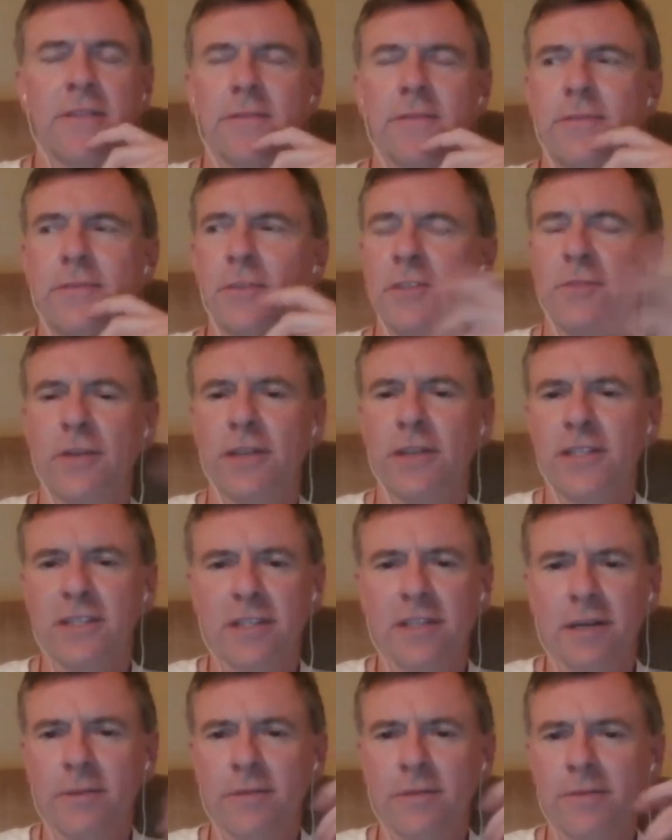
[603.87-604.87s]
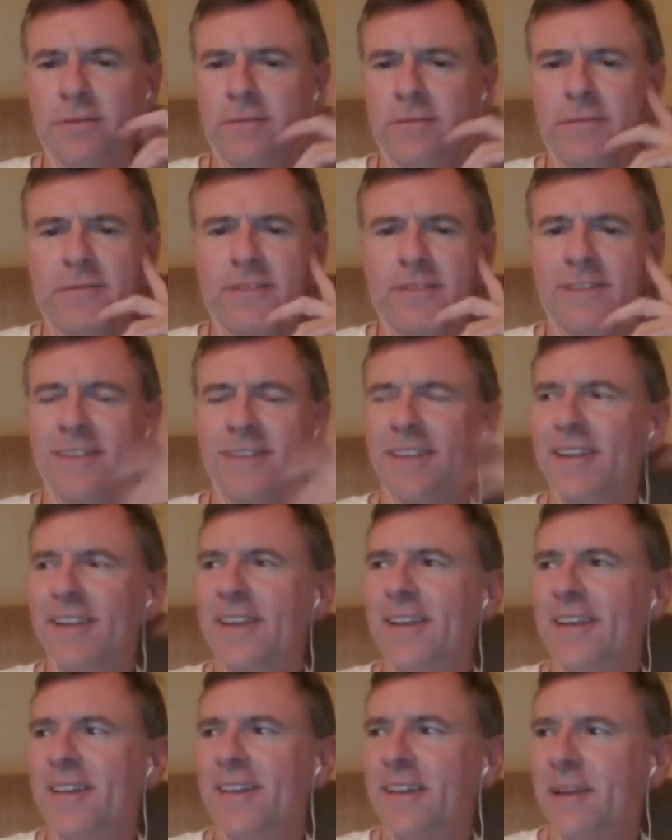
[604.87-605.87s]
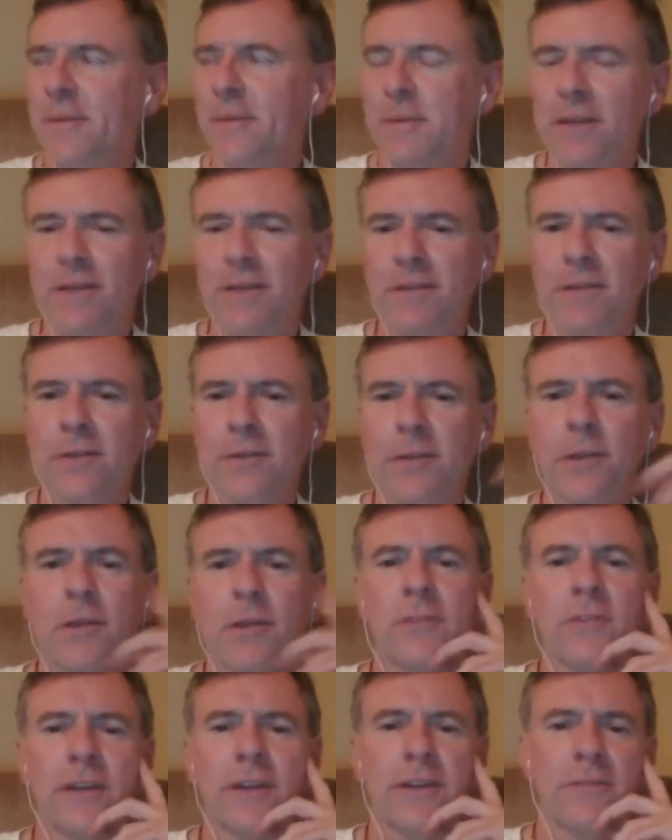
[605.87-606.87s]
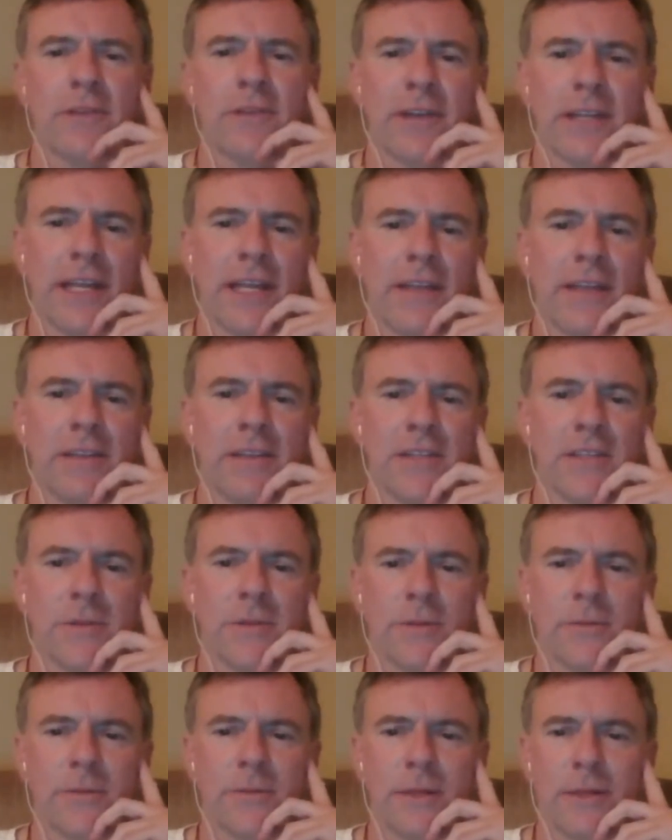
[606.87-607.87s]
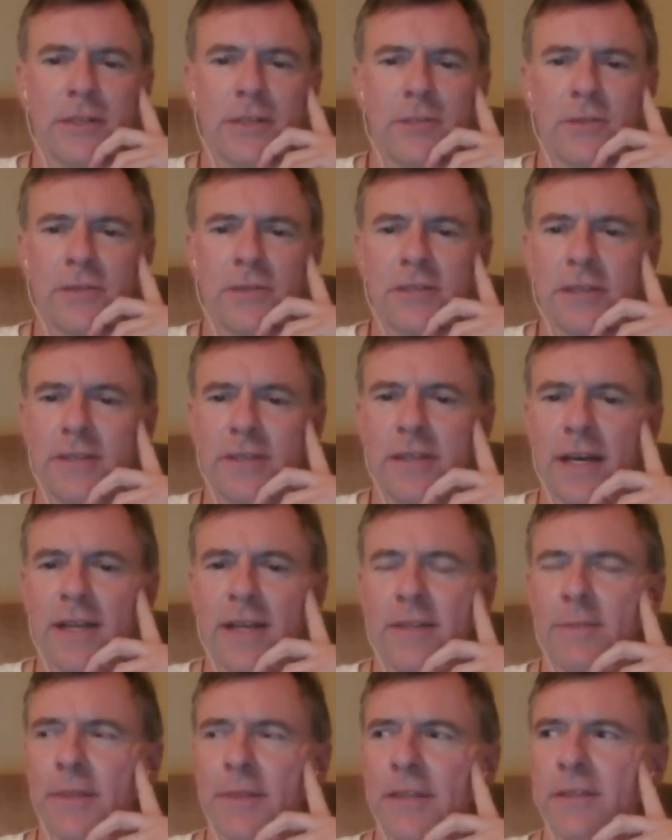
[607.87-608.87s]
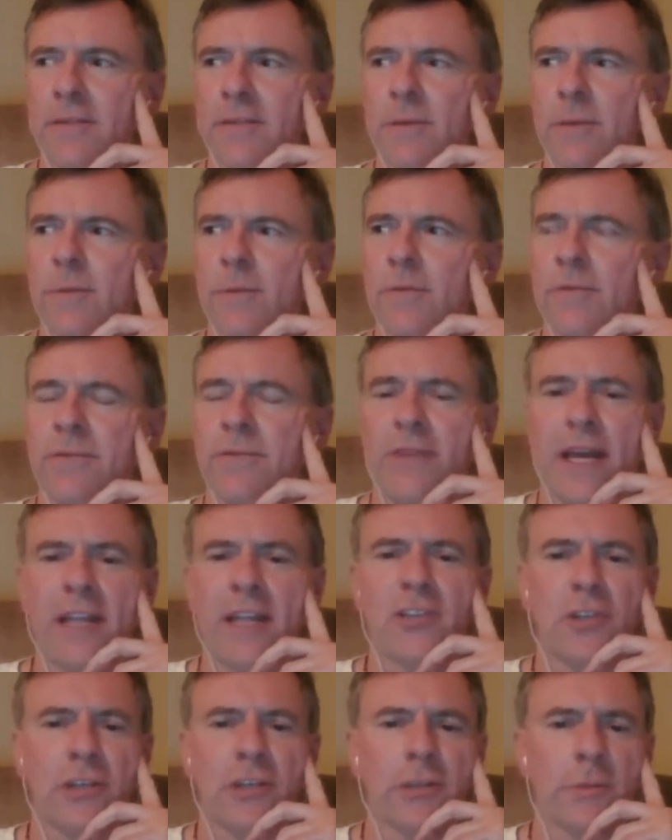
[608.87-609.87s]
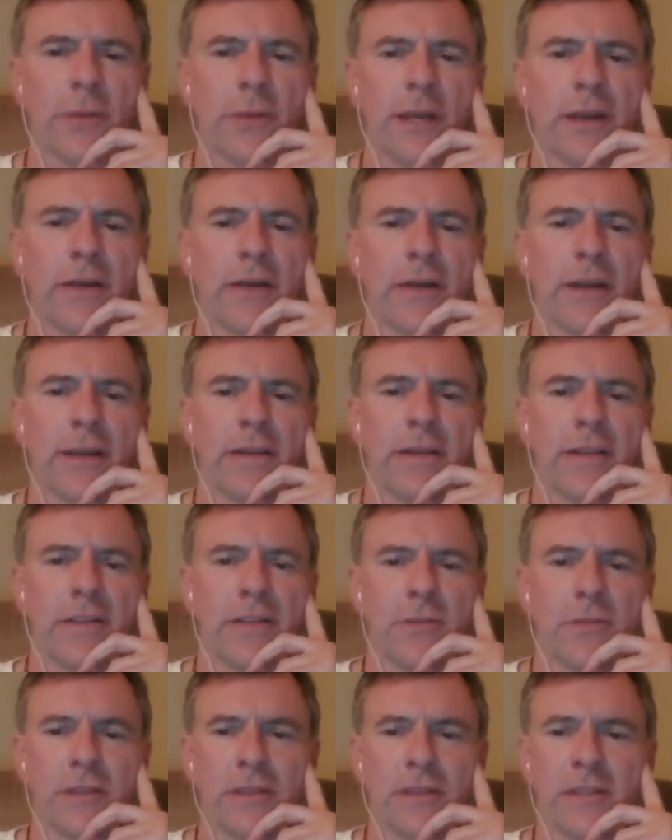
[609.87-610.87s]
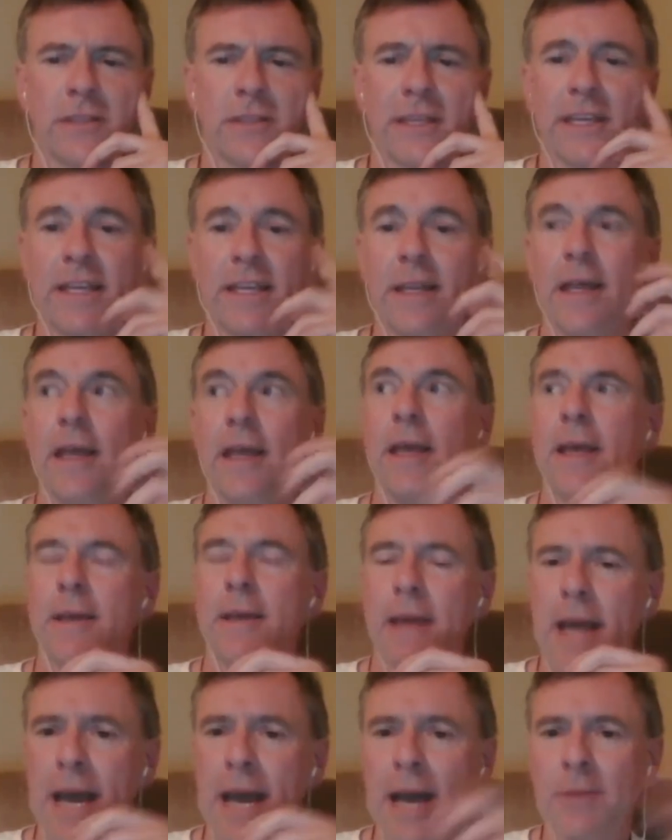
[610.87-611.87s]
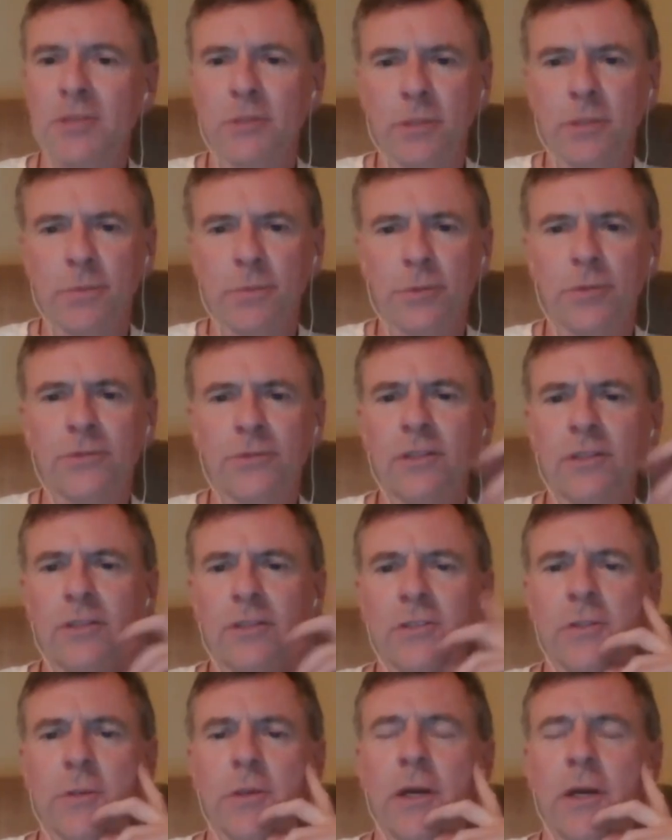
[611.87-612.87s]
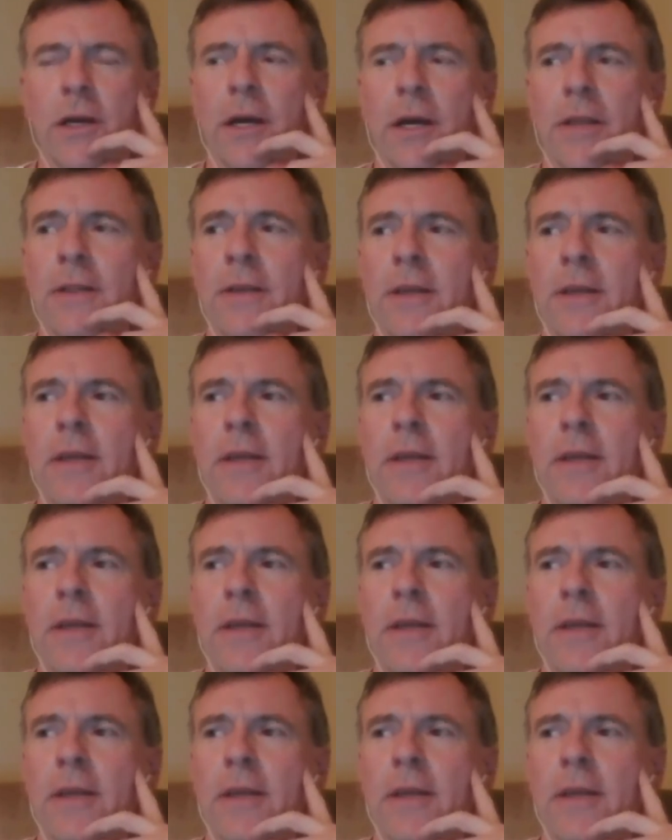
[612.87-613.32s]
First of all, that's not. I mean, good luck trying to find atheists who actually think that. I mean, it's vanishingly rare atheists who think that they can absolutely prove that there's no God.